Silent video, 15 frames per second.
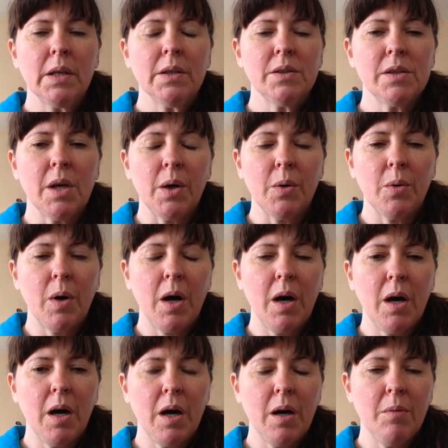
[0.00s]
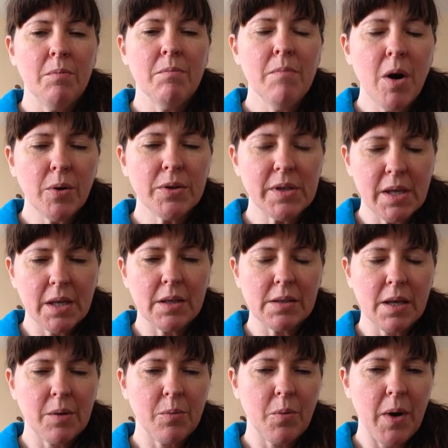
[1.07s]
So most things
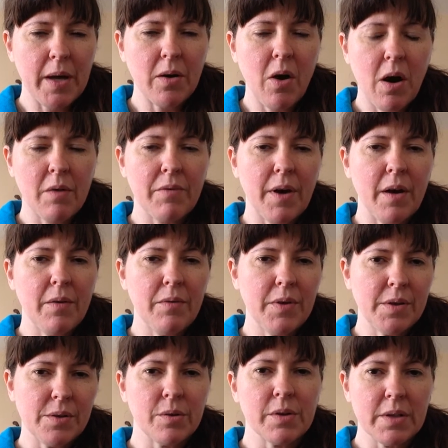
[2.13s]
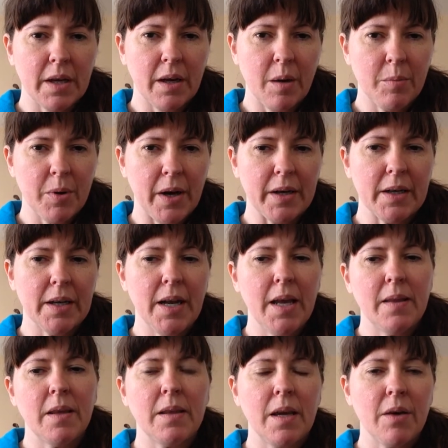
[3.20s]
I went off of as soon as I got pregnant,
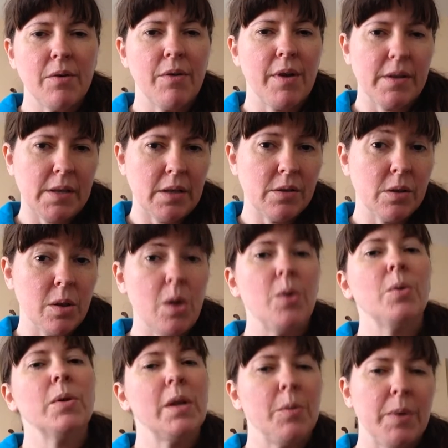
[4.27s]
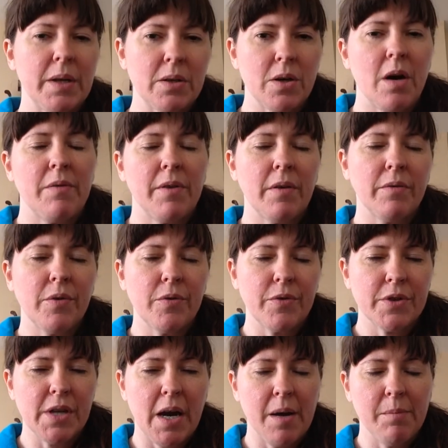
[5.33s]
and then the other things I slowly weaned off of over
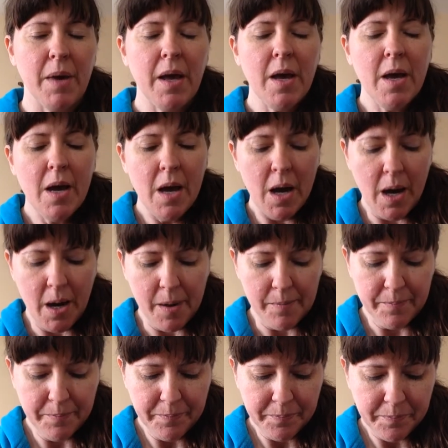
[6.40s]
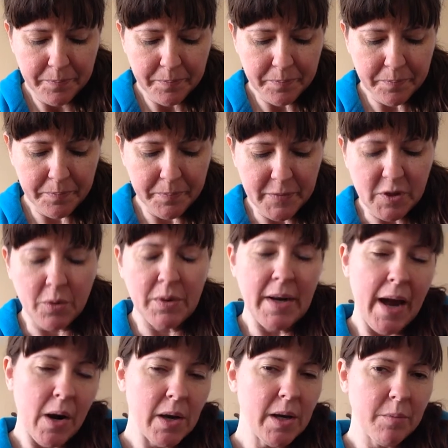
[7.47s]
time. Um, so
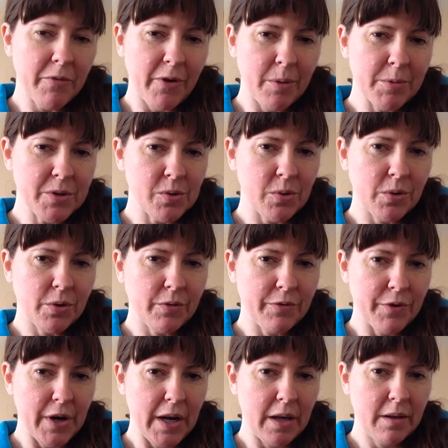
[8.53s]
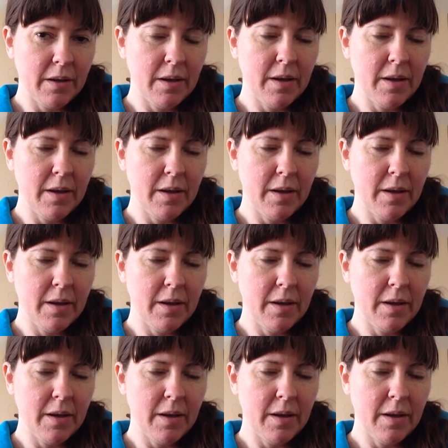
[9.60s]
now I am pharmaceutical free.